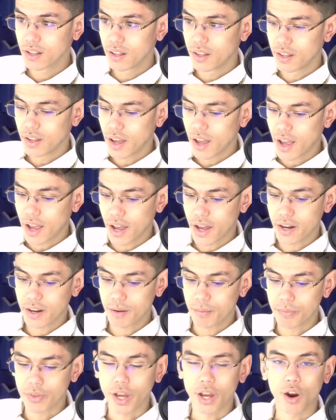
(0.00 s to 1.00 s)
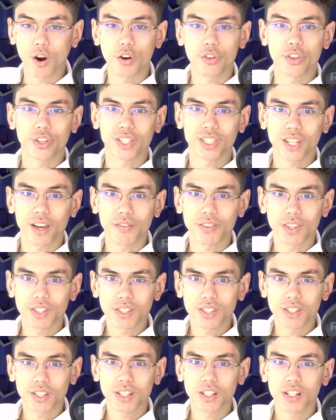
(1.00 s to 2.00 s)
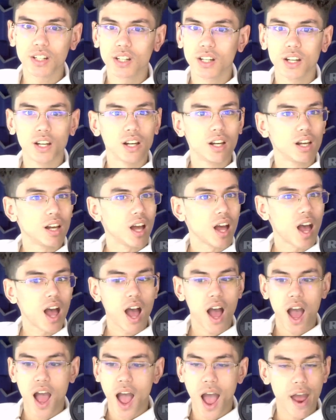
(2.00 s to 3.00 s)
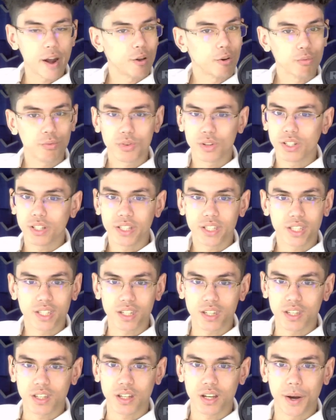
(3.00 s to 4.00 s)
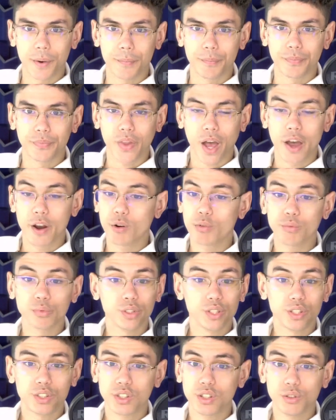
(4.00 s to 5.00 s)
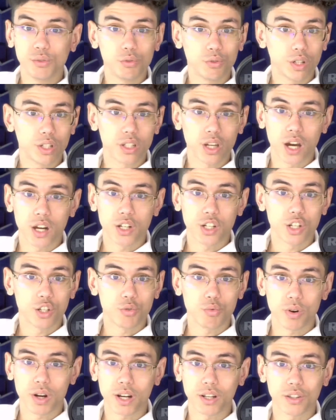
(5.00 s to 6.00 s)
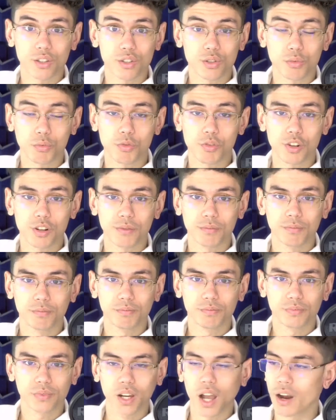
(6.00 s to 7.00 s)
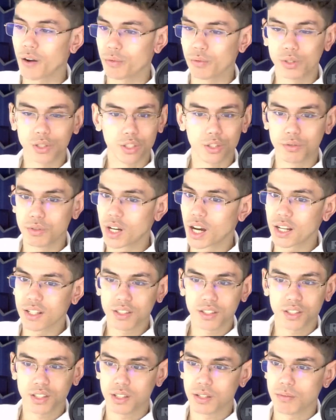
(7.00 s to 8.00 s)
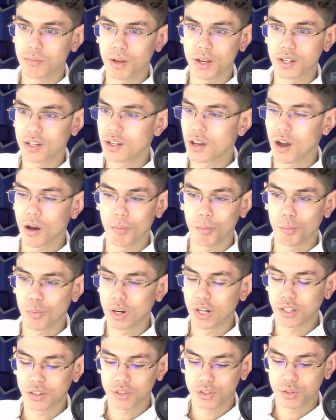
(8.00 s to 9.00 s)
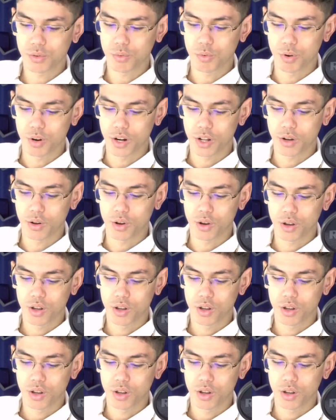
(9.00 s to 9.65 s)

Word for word: and um, they are the seventh seed, I don't really see um, I don't really see Luka Doncic winning this award. I really do not see him and um, winning this award at all